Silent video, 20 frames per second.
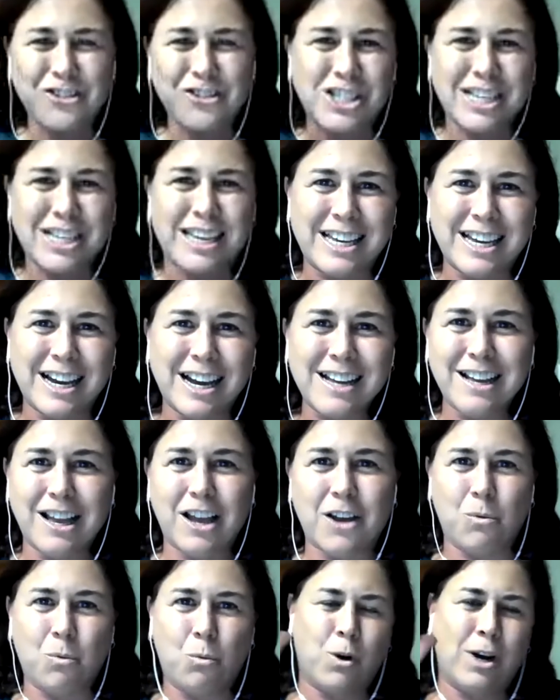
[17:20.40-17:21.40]
Tiah
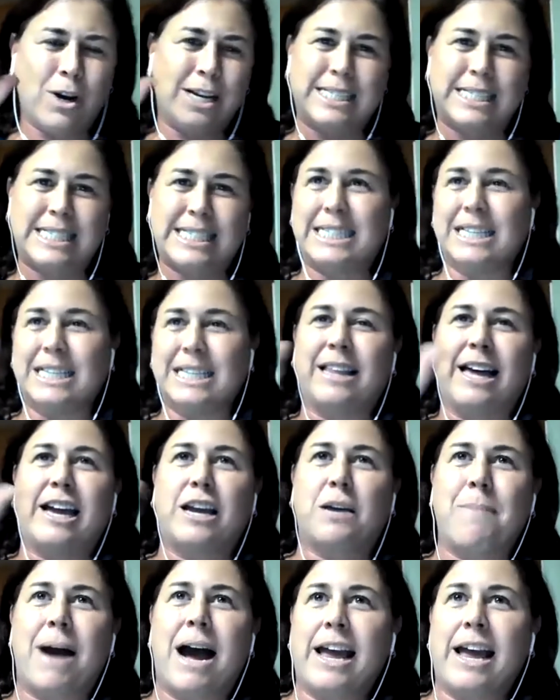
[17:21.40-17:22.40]
was
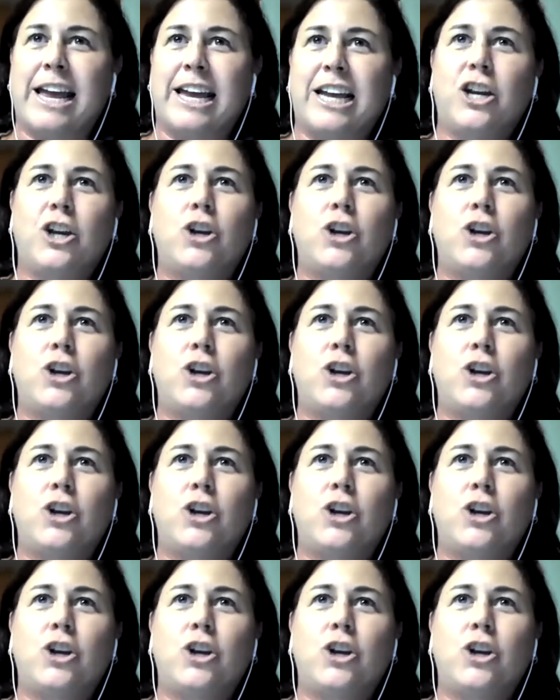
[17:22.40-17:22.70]
like my